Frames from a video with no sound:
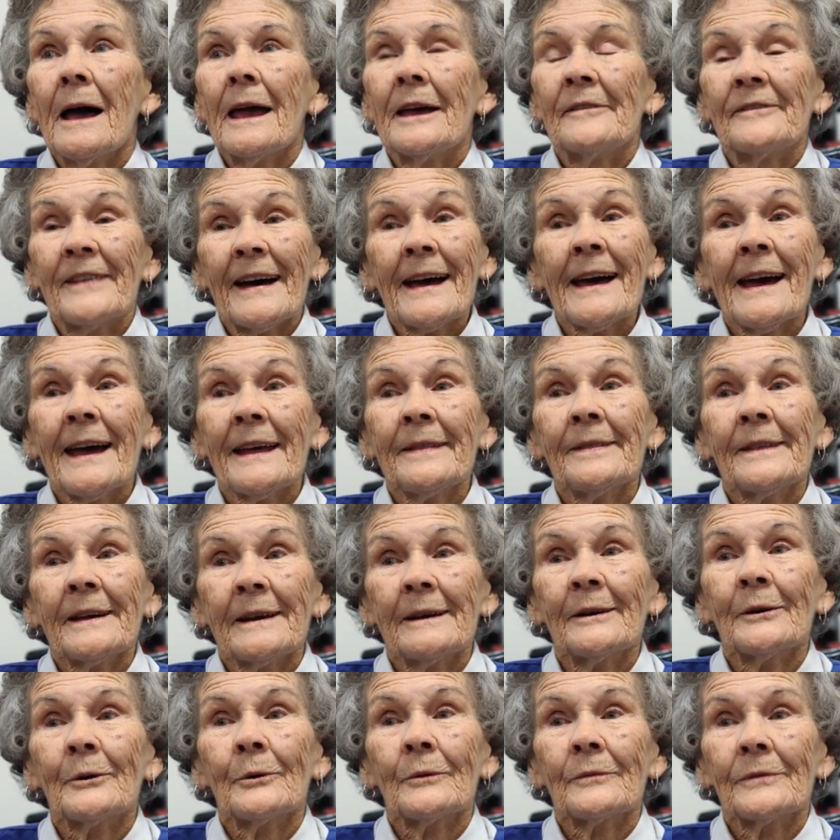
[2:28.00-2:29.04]
if I had the
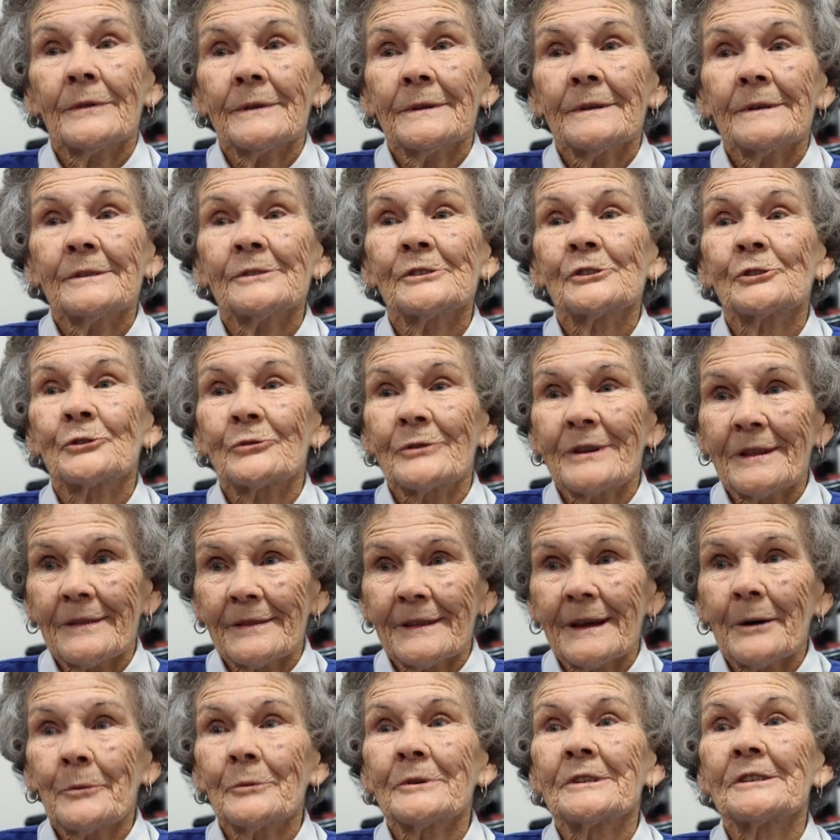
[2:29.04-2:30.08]
health and the strength,
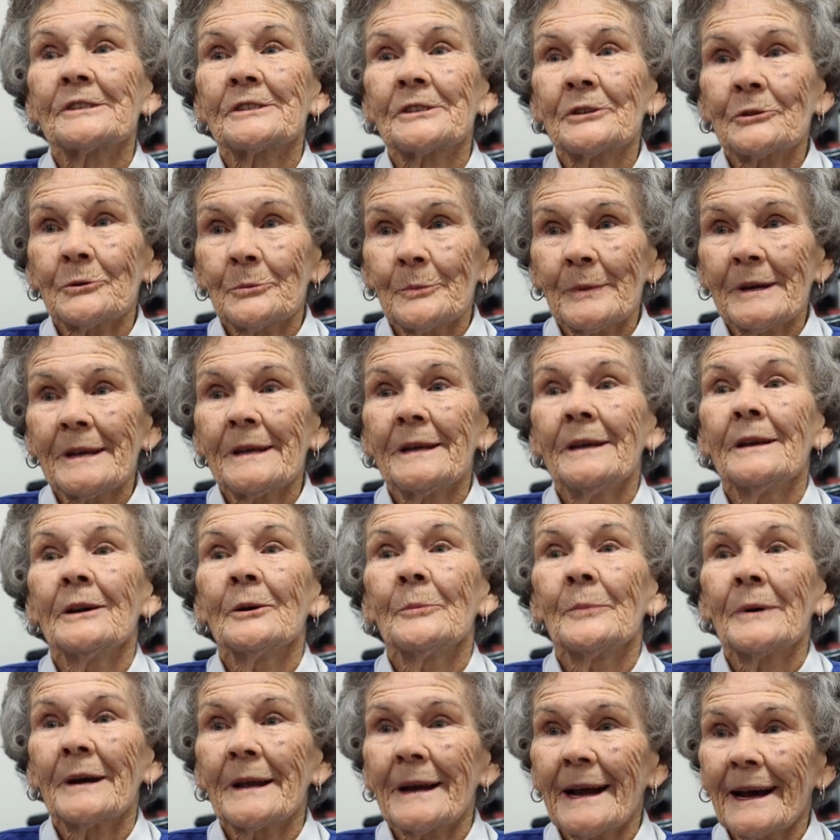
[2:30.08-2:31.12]
I would still be here,
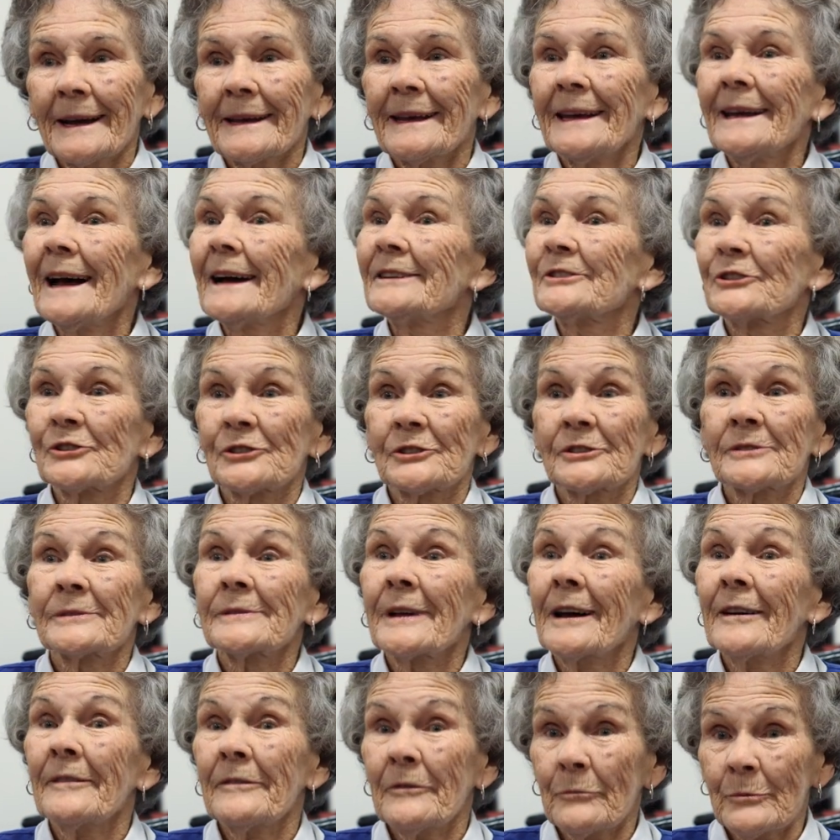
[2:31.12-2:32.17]
but I can't. just,
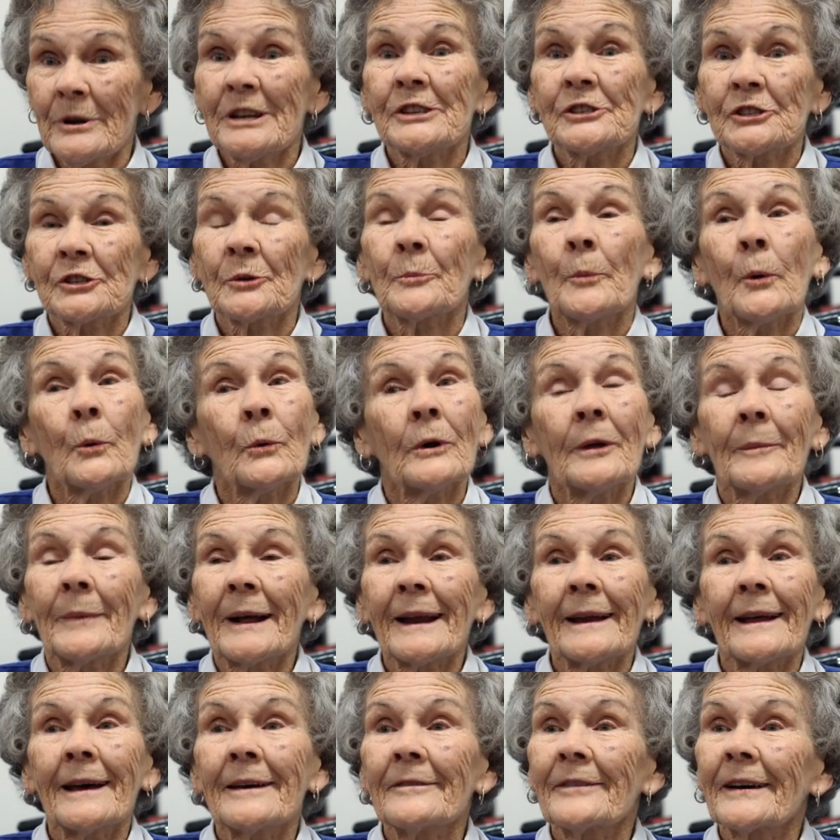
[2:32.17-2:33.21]
I've reached a point in my
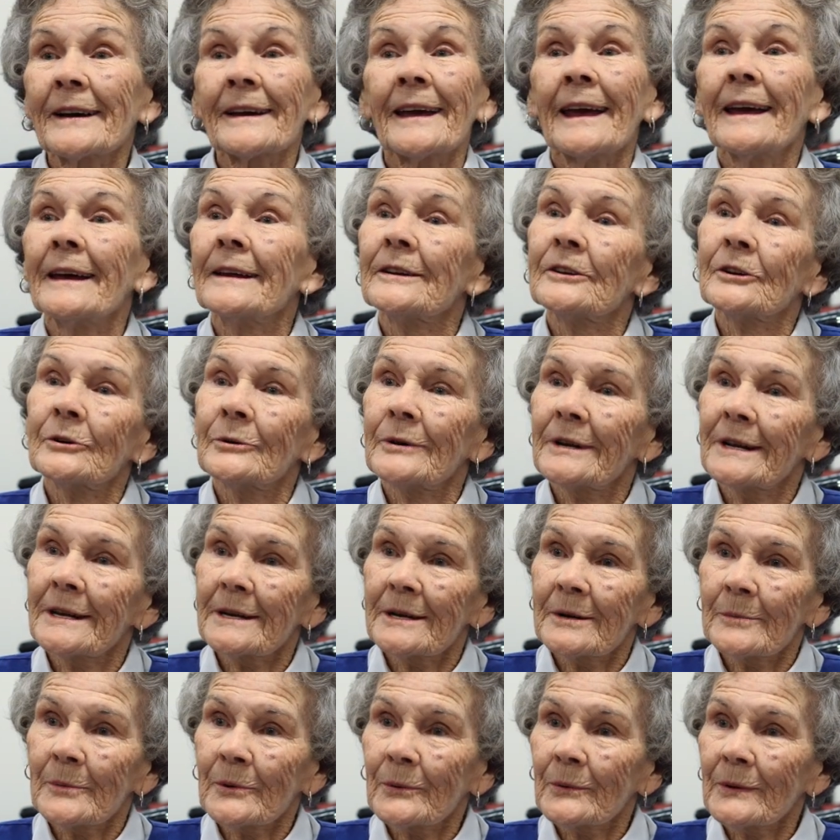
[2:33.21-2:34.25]
life I can't do it
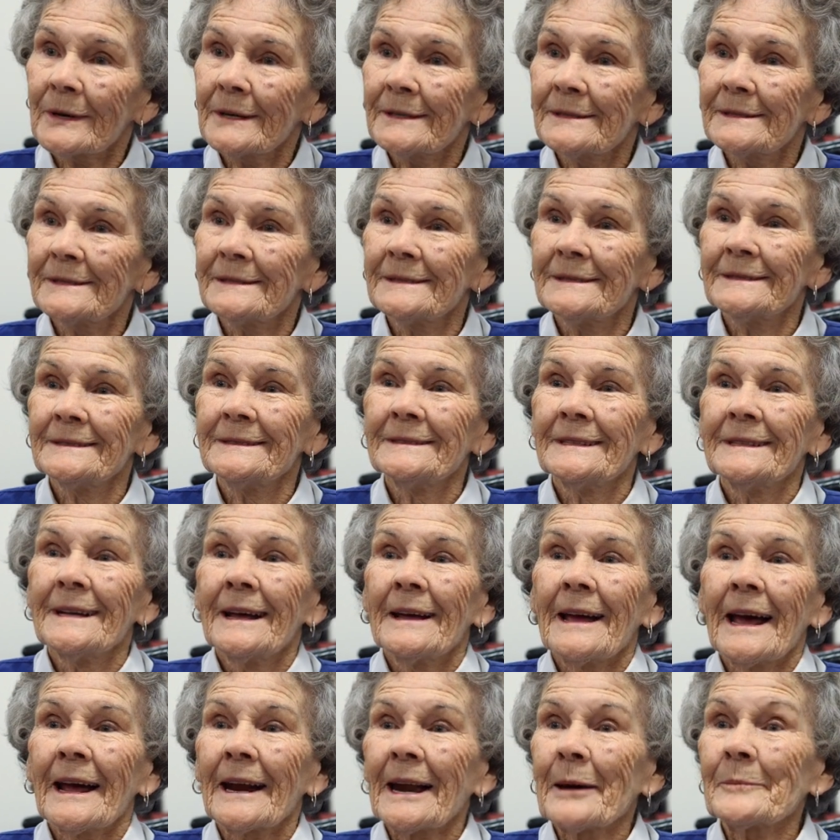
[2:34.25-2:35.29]
anymore.
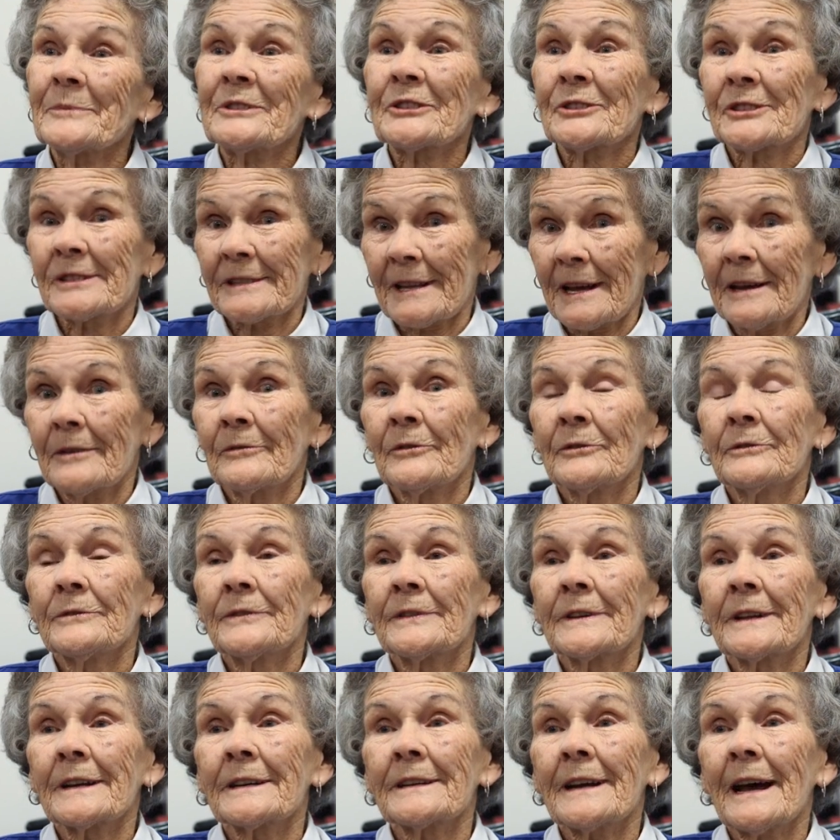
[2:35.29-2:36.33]
And I'm just thankful for the